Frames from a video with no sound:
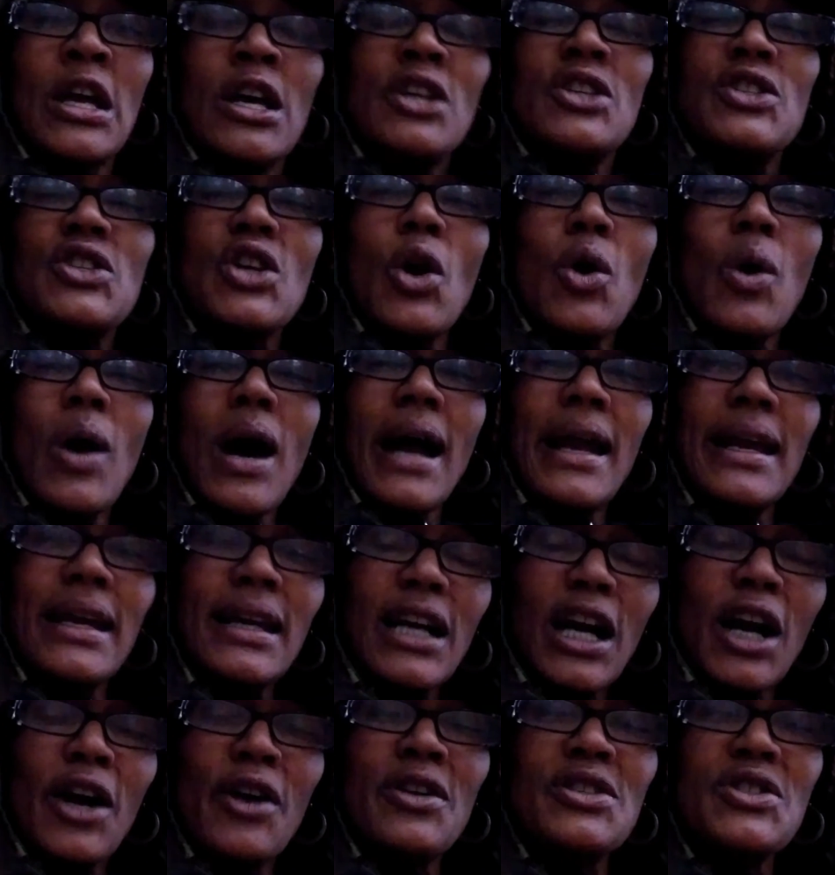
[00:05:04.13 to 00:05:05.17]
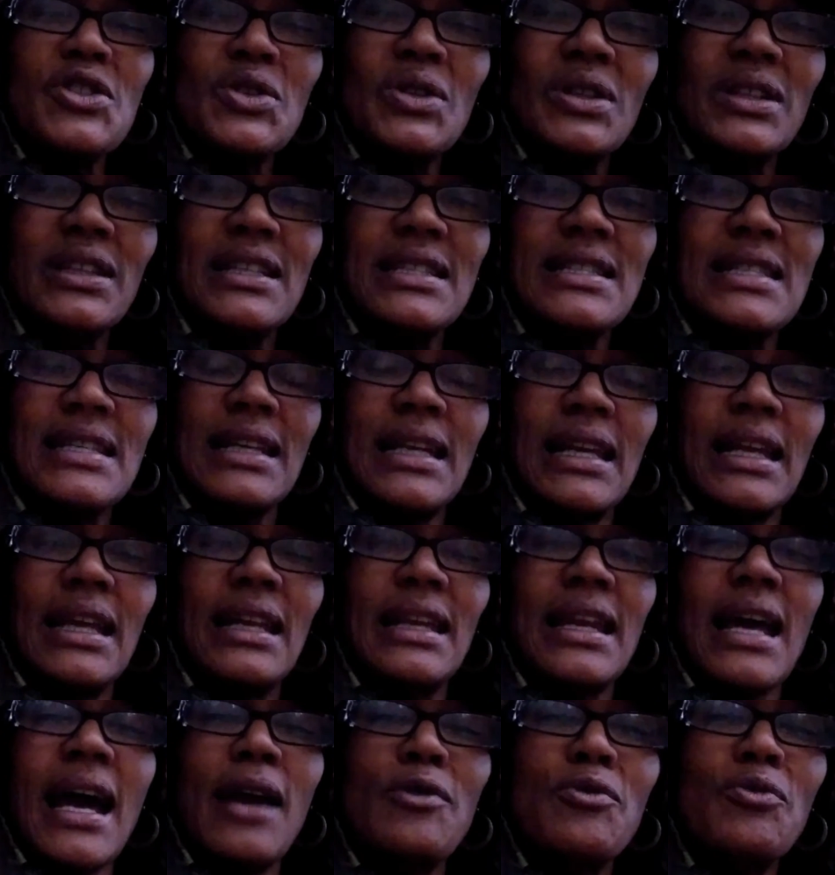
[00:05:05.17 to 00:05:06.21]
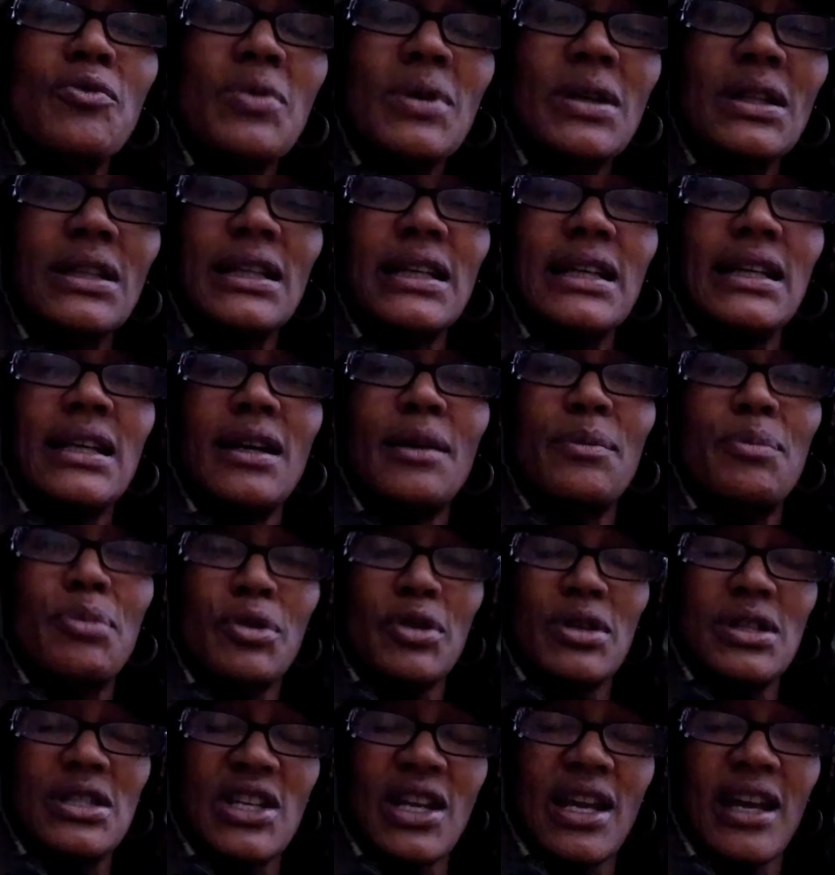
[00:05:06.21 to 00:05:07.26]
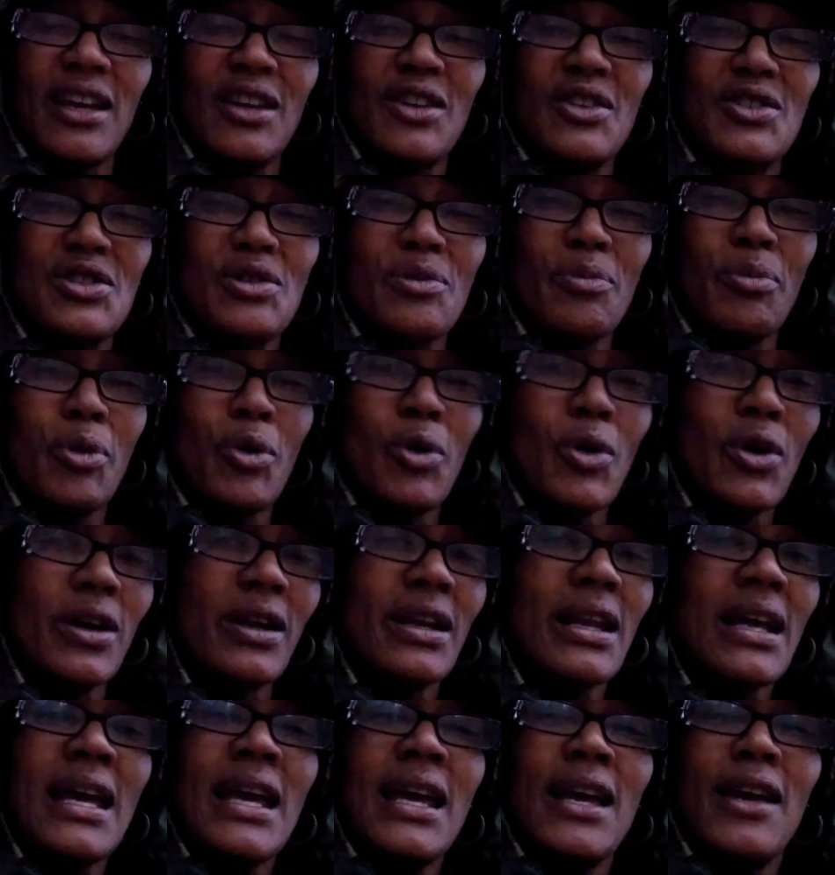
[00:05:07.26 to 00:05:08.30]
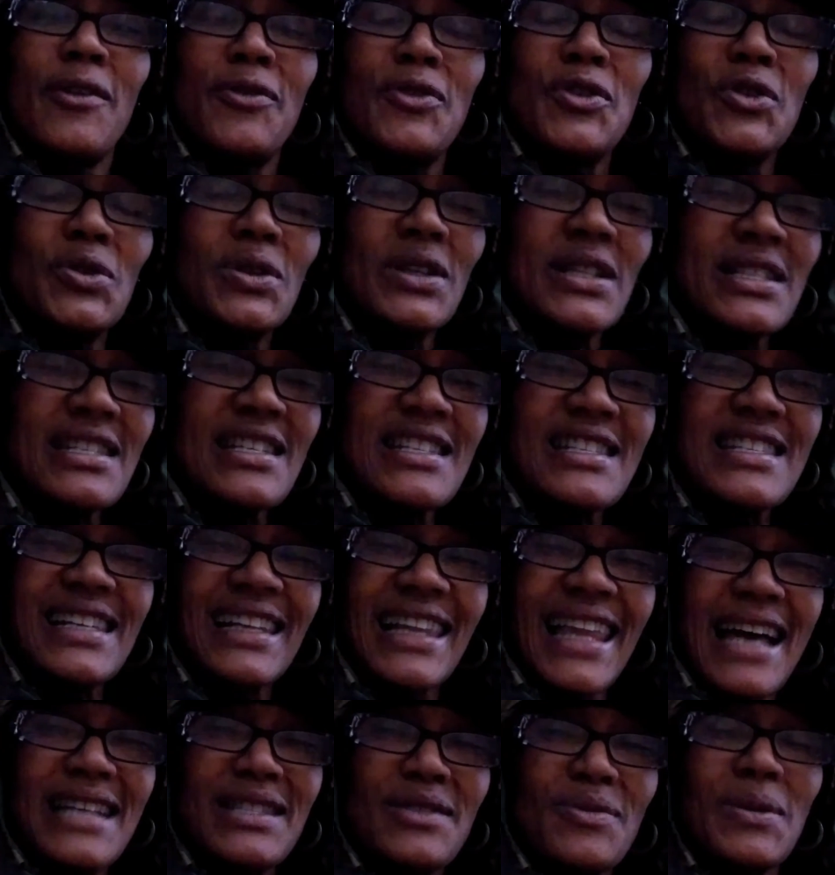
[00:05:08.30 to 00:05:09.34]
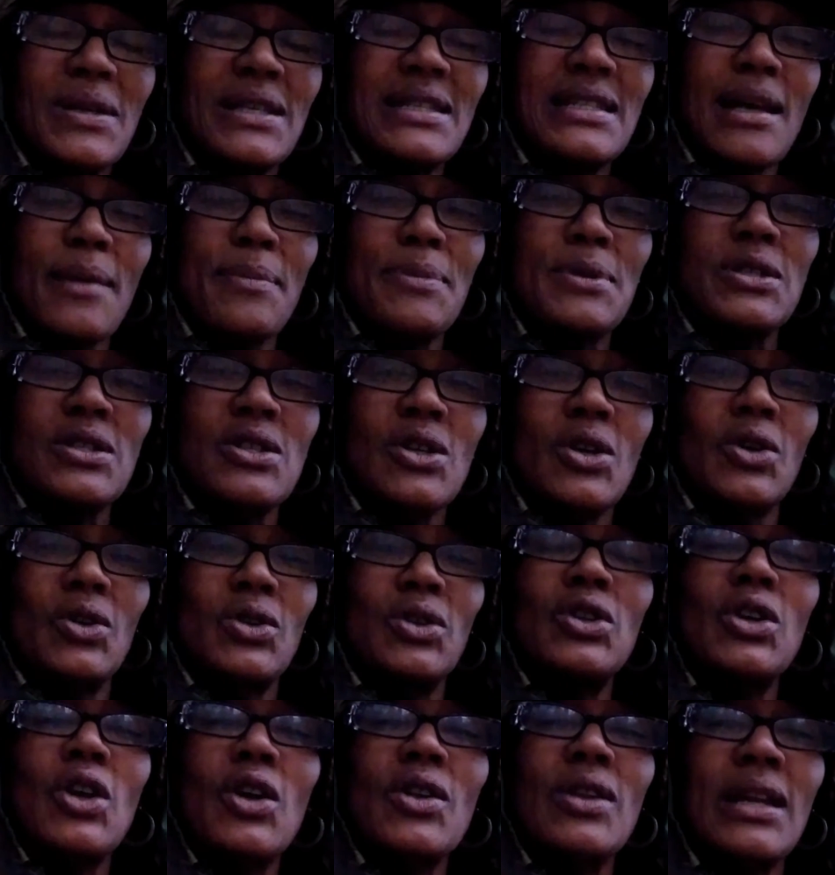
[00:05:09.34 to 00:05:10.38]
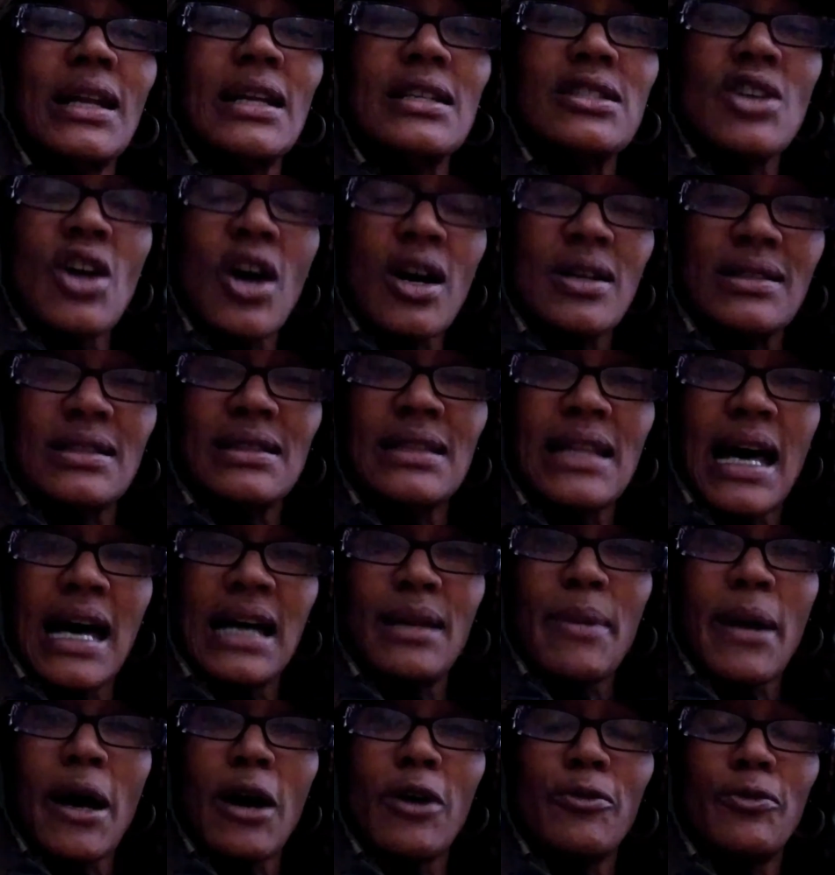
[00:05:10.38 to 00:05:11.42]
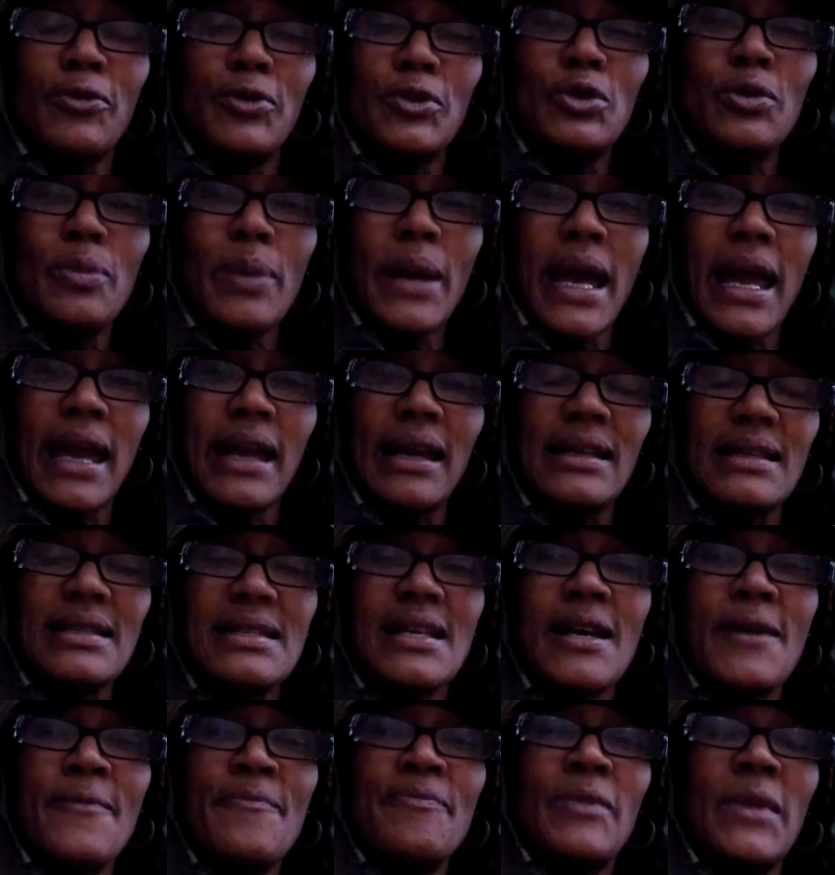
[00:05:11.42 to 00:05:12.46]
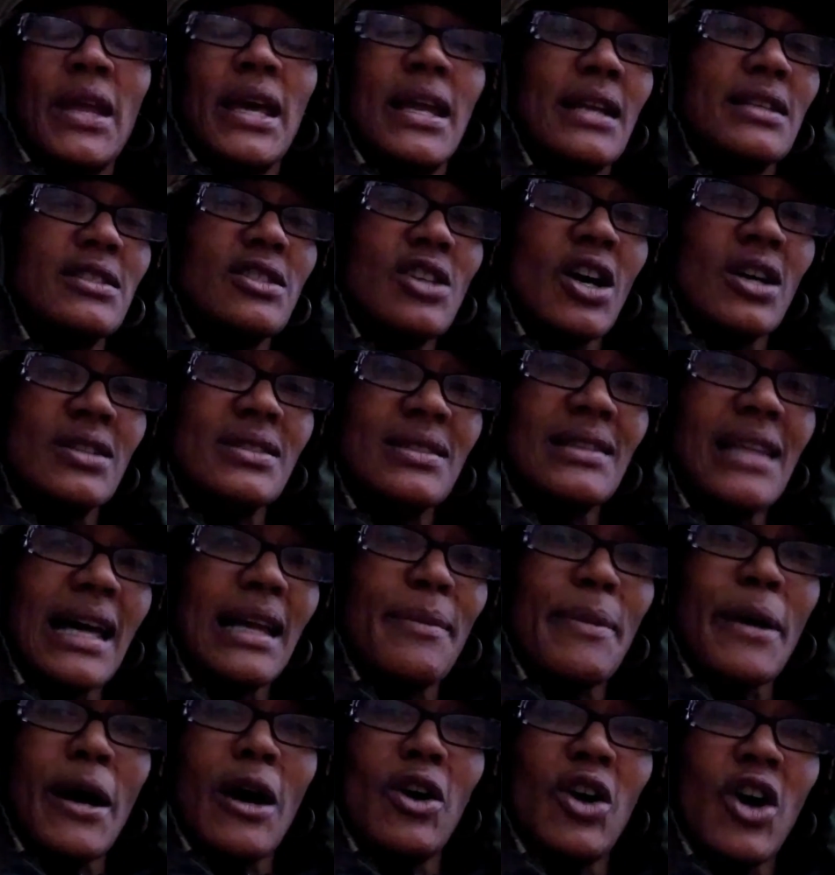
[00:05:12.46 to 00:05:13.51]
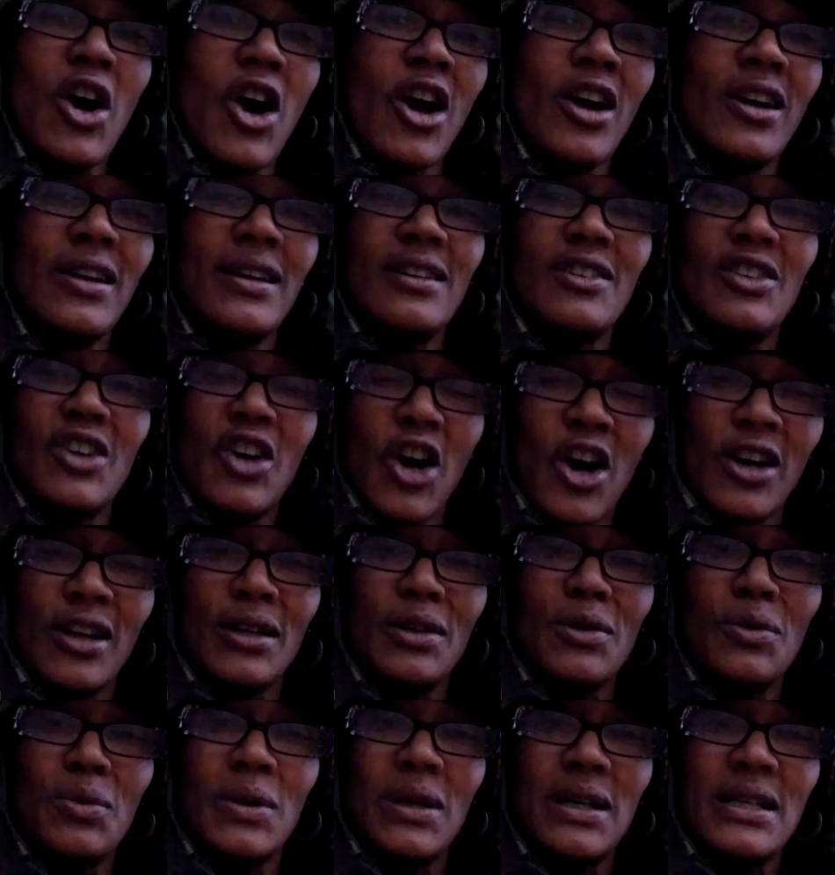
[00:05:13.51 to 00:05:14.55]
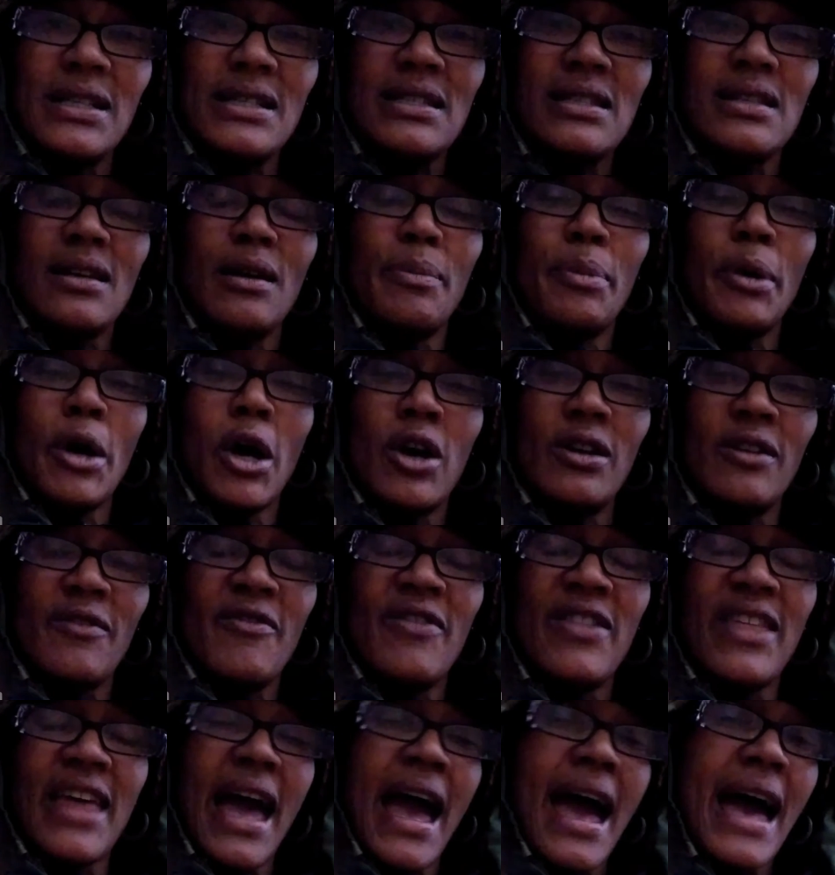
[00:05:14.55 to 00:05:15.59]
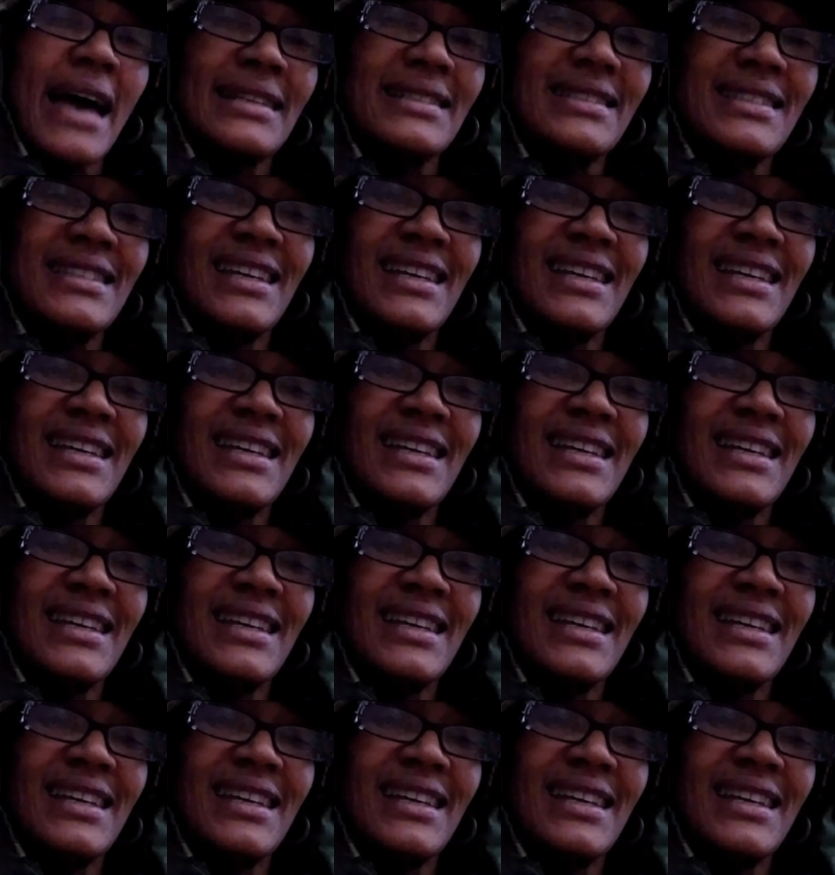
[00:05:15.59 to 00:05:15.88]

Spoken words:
So I encourage you to listen in. I really appreciate your support. If you listened to last week's episode, you know that I talked a lot about food banks, and I talked a lot about Cargill. Cargill was a part of that